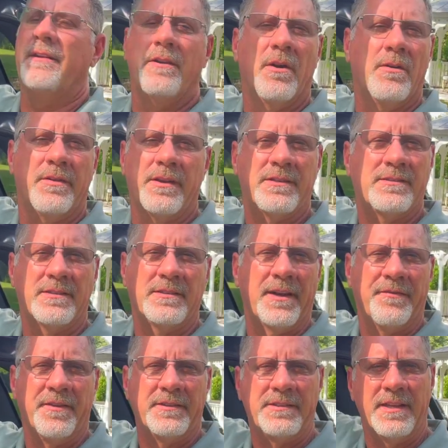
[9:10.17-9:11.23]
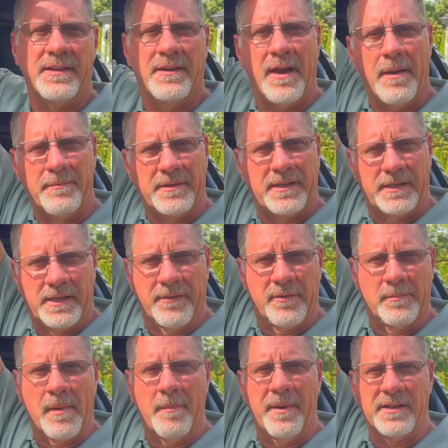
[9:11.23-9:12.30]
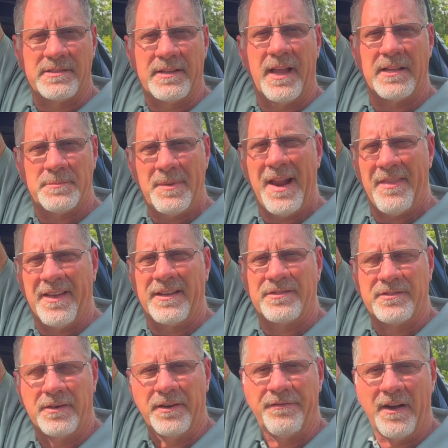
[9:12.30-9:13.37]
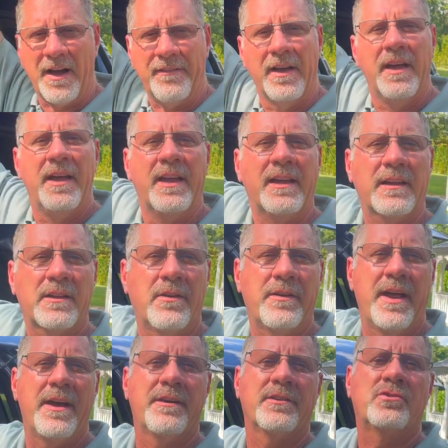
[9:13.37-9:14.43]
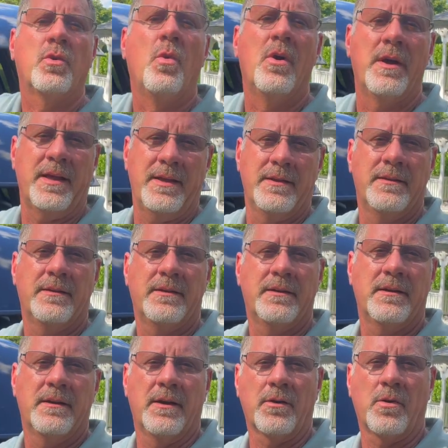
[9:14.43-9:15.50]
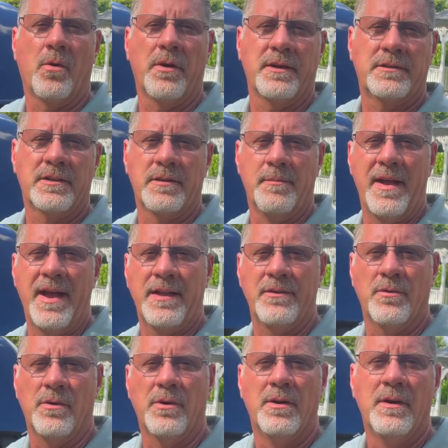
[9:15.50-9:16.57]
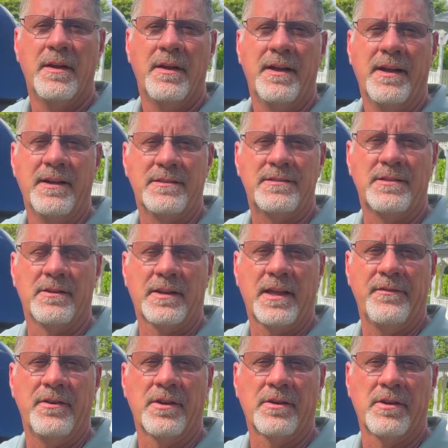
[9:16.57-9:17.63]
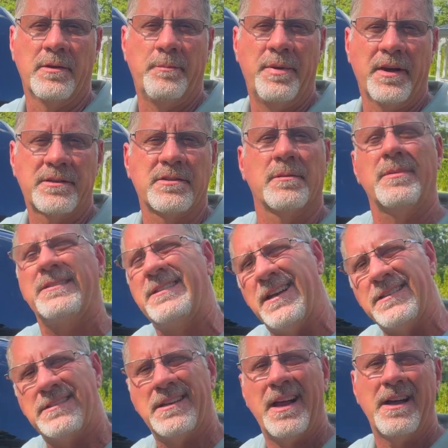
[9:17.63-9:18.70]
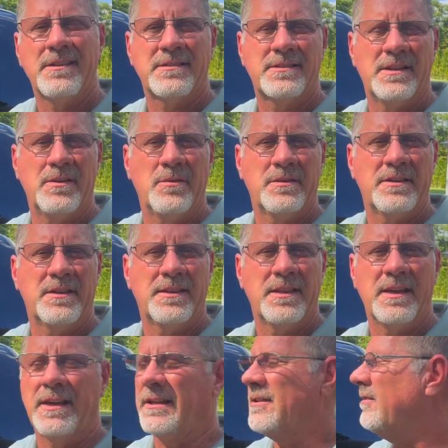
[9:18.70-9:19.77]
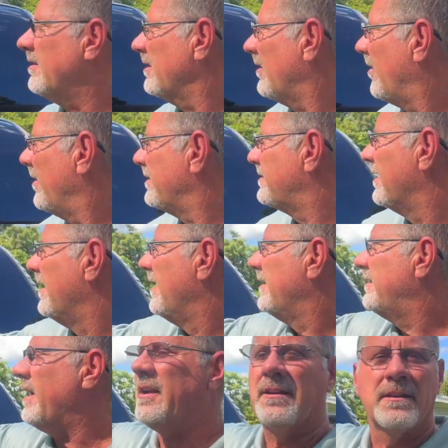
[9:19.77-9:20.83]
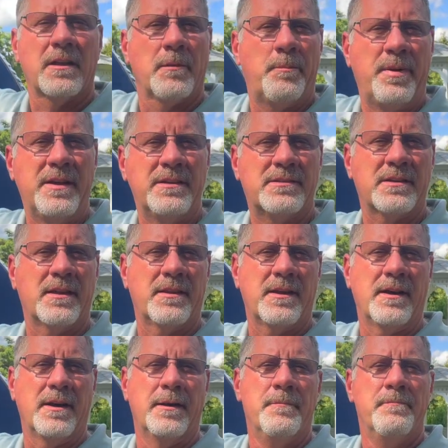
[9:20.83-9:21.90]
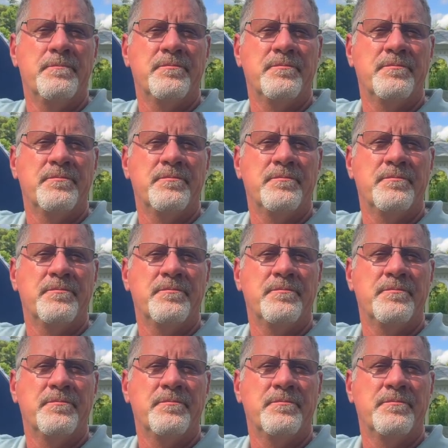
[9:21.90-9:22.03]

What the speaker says: know that it's a different tent. I'm giving it my best guess, but I think it's 35. It'll go down to 20, according to the manual, and still give you a good picture. But test it out and see what you think. You can always take a little piece of the